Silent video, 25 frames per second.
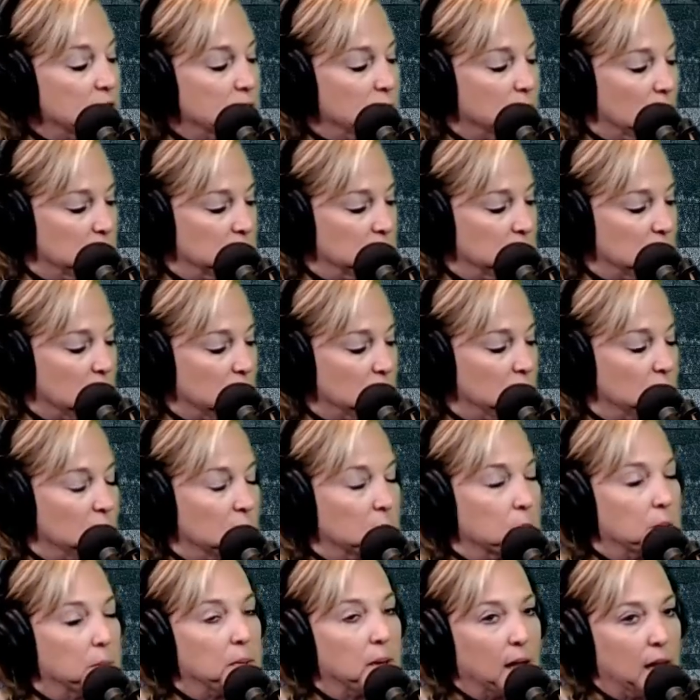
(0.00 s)
website. You
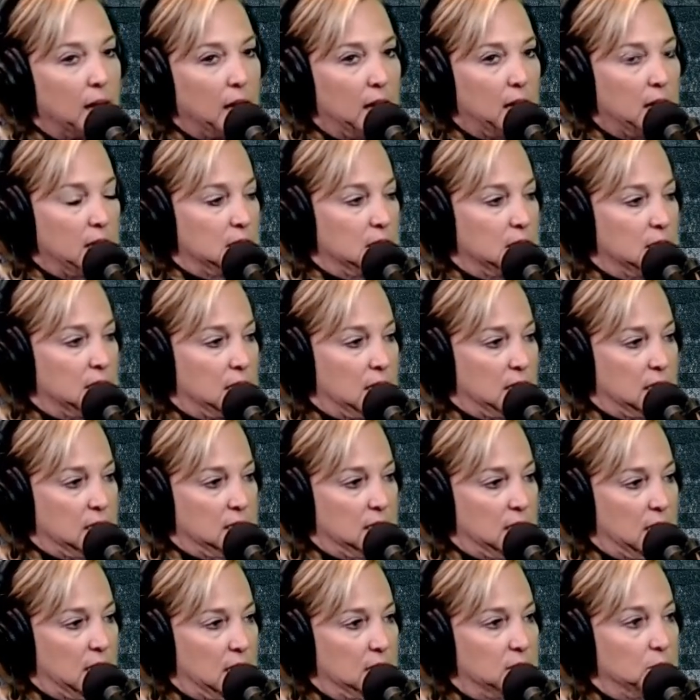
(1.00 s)
can pay to take a
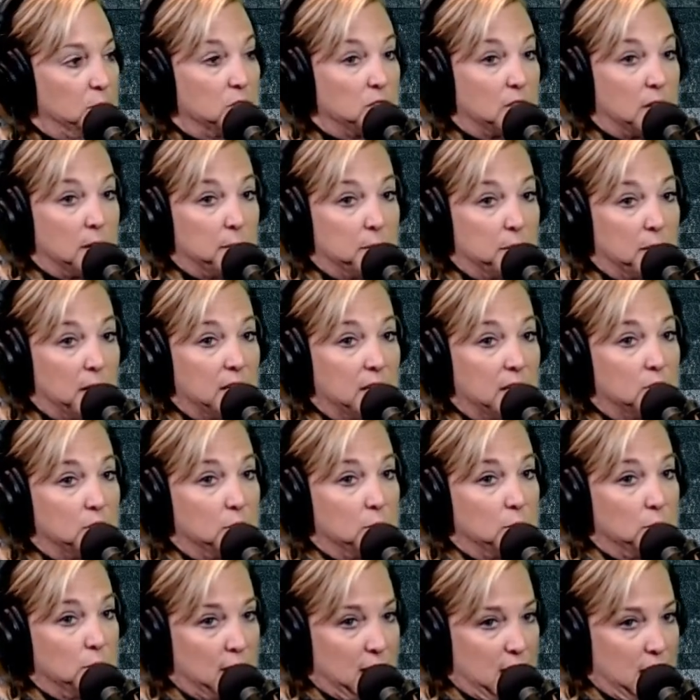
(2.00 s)
test, which I might do
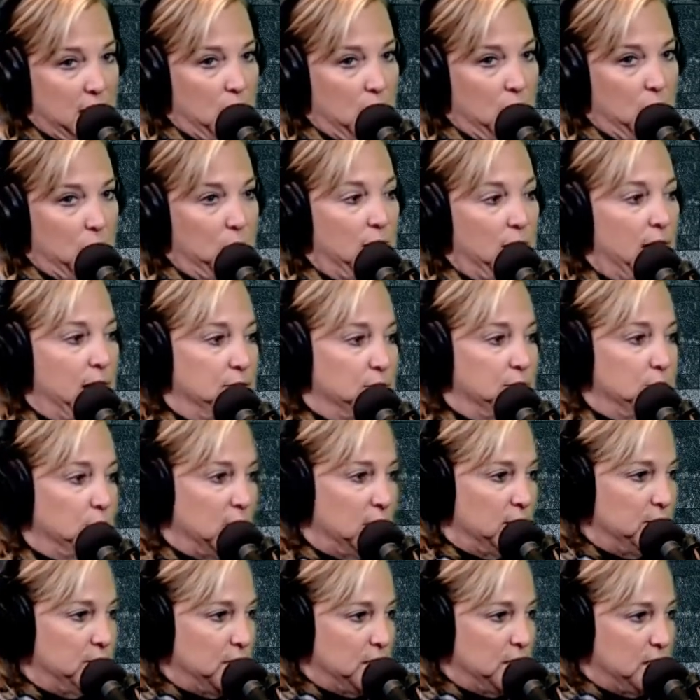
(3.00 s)
now after
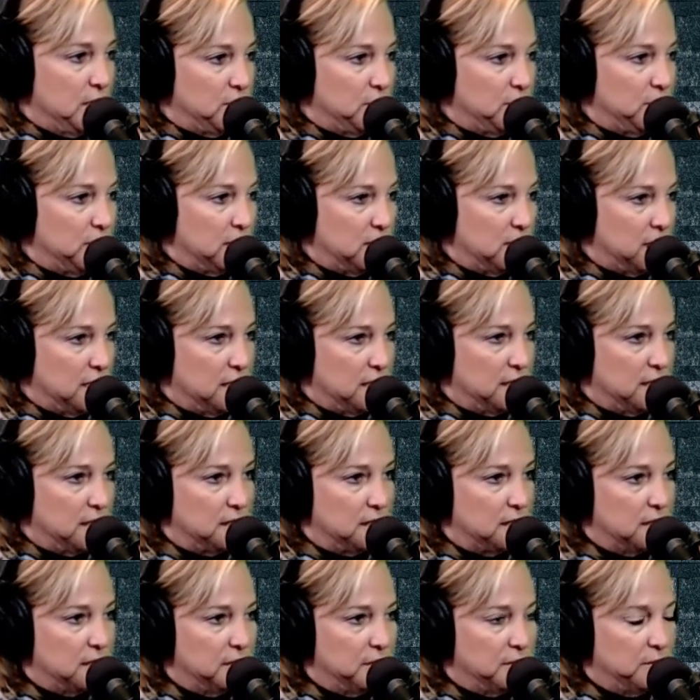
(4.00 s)
I've initially done
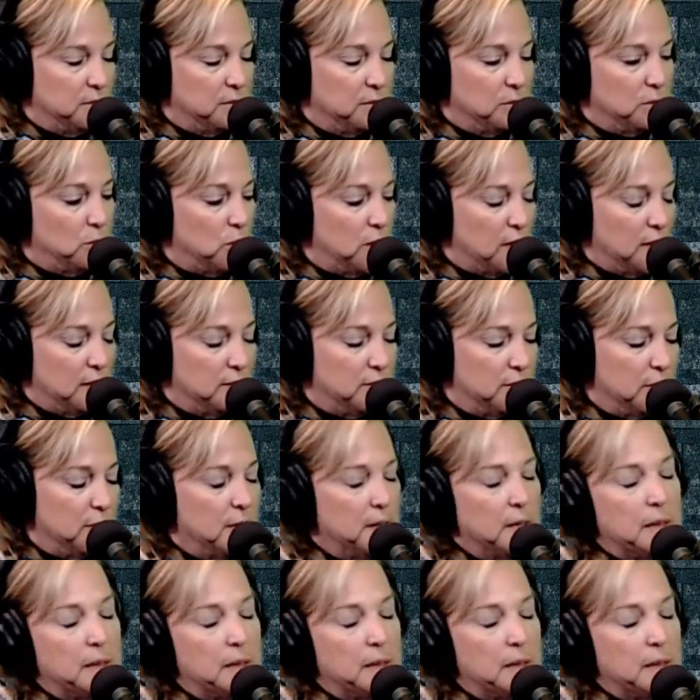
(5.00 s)
this, whatever.